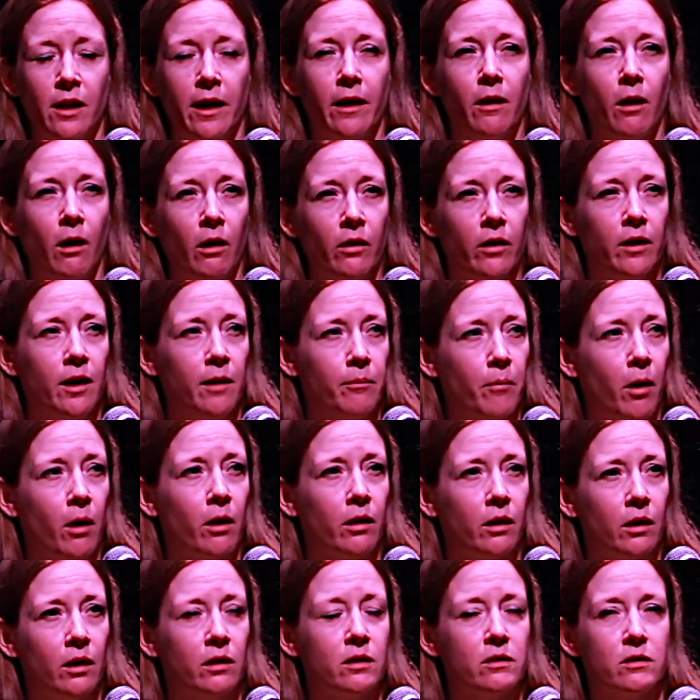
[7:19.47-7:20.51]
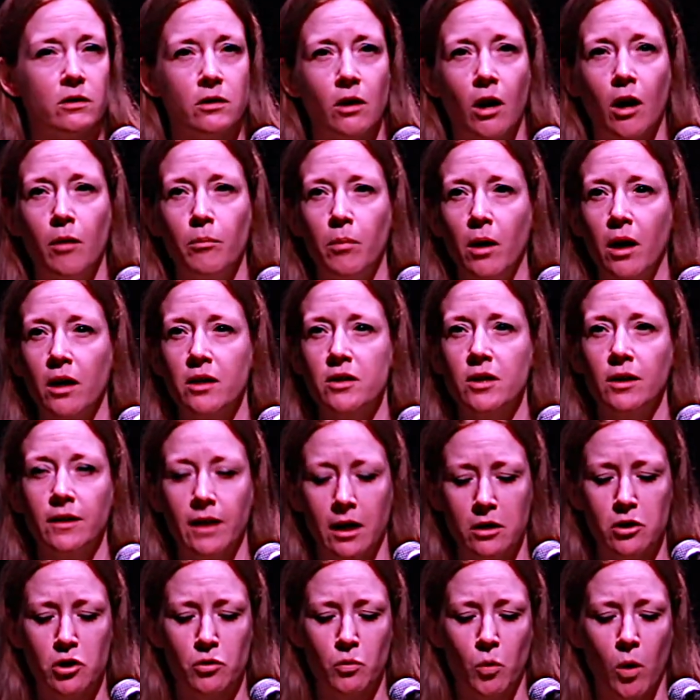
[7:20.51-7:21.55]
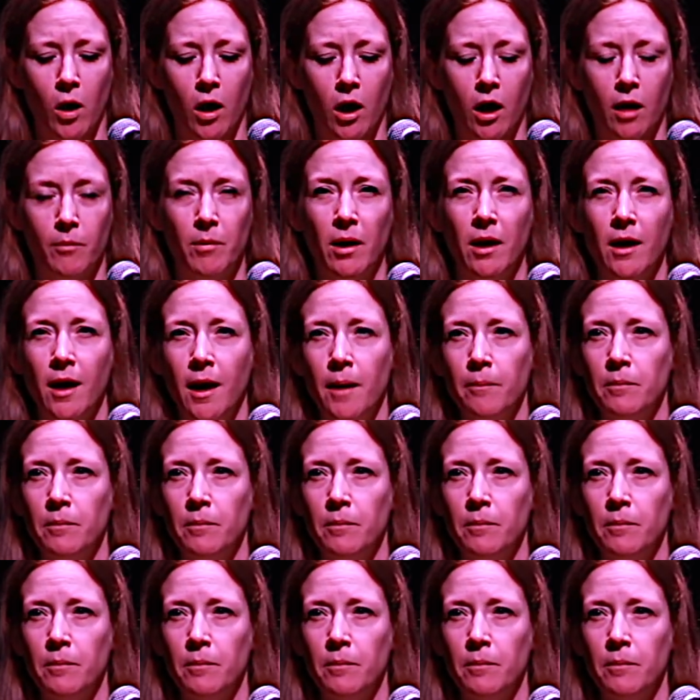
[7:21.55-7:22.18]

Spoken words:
like Holiday Market, Starbucks, Les Schwab,